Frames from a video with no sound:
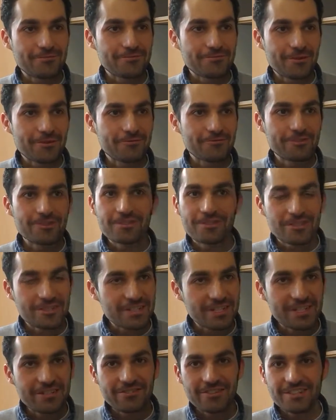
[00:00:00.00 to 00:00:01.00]
of
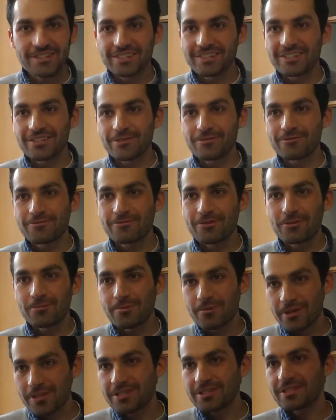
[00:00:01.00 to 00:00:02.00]
engineering, of
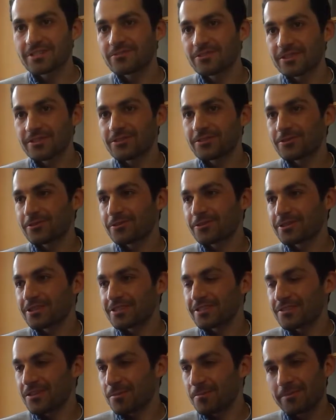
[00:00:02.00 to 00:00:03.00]
operations research,
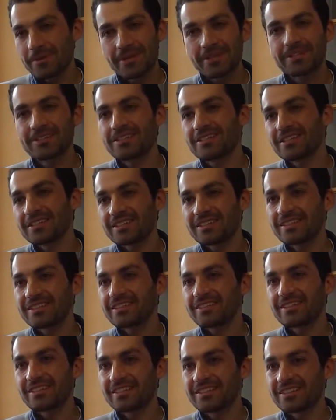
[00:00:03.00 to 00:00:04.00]
in supply
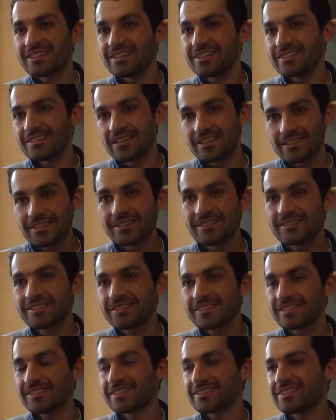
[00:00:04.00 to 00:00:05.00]
chain, and in
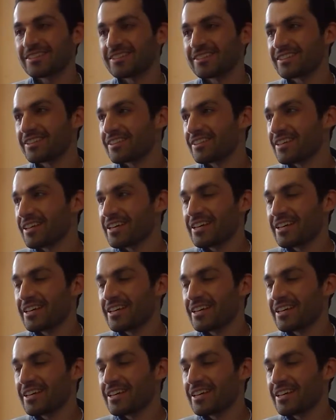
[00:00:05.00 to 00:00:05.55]
statistics, in